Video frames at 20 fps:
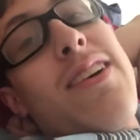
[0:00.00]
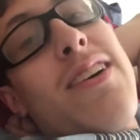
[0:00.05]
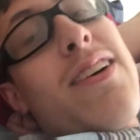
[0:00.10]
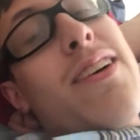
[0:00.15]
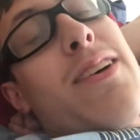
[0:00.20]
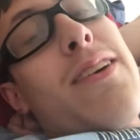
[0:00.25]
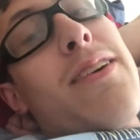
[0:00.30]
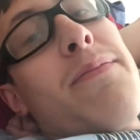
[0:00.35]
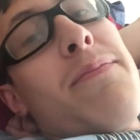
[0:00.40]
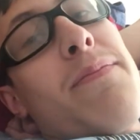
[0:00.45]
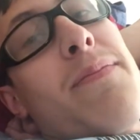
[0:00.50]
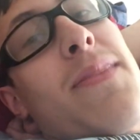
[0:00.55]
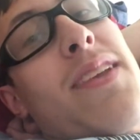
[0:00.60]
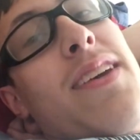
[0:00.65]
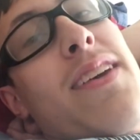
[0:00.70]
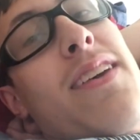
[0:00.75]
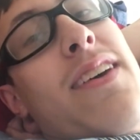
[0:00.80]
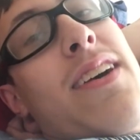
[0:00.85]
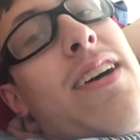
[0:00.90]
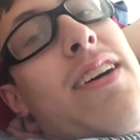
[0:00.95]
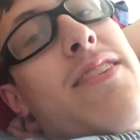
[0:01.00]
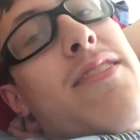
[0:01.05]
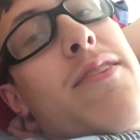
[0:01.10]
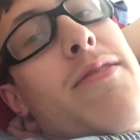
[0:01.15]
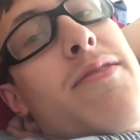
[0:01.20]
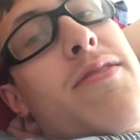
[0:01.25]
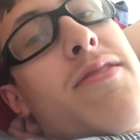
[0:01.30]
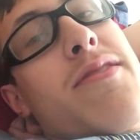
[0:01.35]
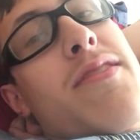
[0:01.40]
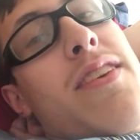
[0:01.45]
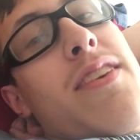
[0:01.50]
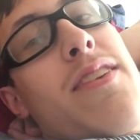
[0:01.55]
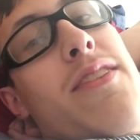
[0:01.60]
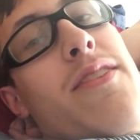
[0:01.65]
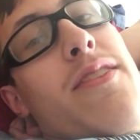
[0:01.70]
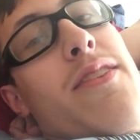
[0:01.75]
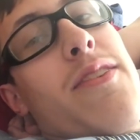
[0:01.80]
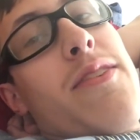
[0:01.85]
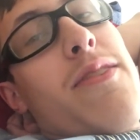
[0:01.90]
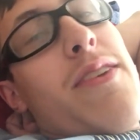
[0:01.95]
as I was
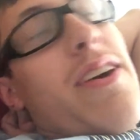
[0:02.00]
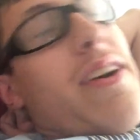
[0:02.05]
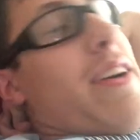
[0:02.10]
saying though,